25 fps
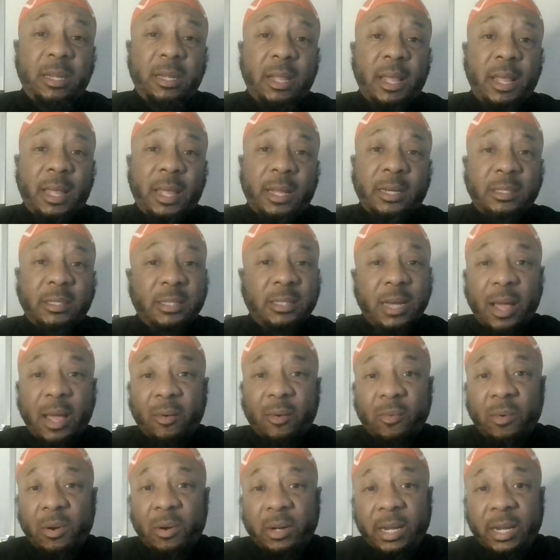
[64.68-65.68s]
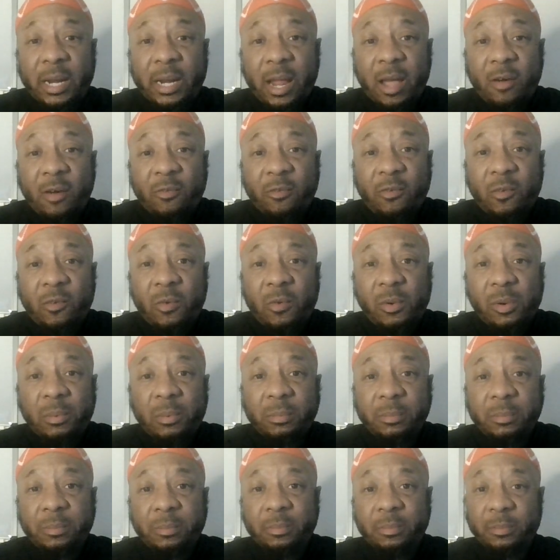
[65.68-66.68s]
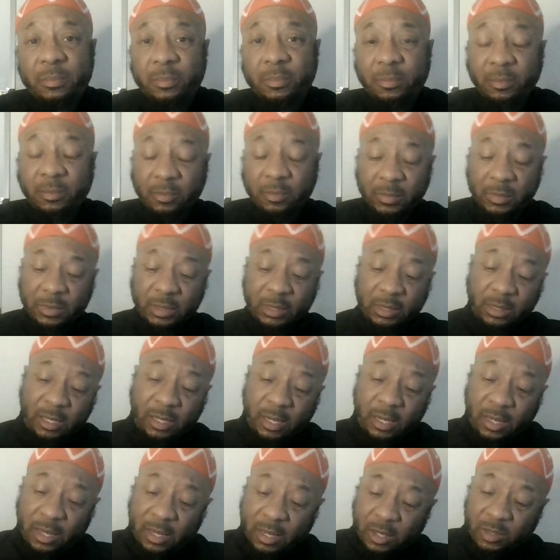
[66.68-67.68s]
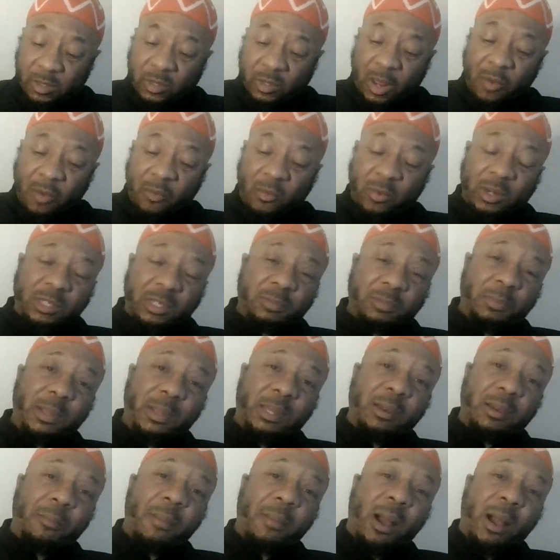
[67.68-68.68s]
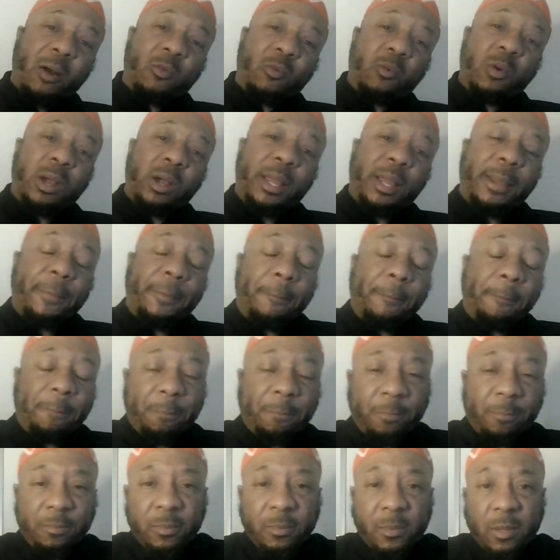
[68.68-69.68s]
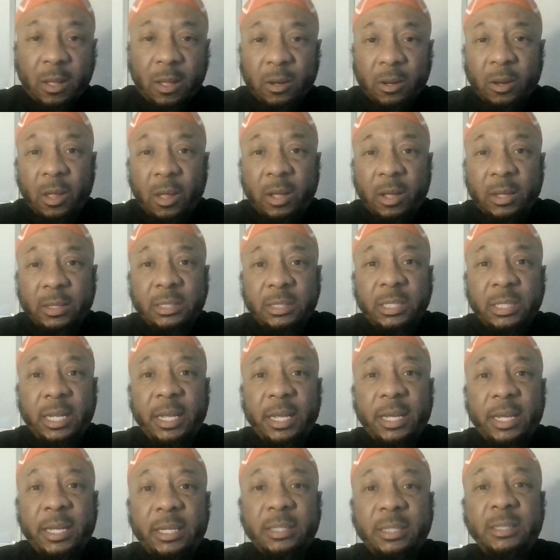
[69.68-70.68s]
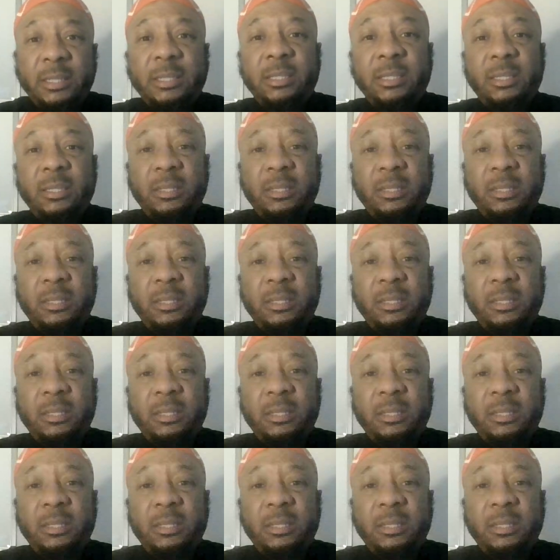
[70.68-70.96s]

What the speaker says: and it's not working out for them. So I want to speak about what Allah says,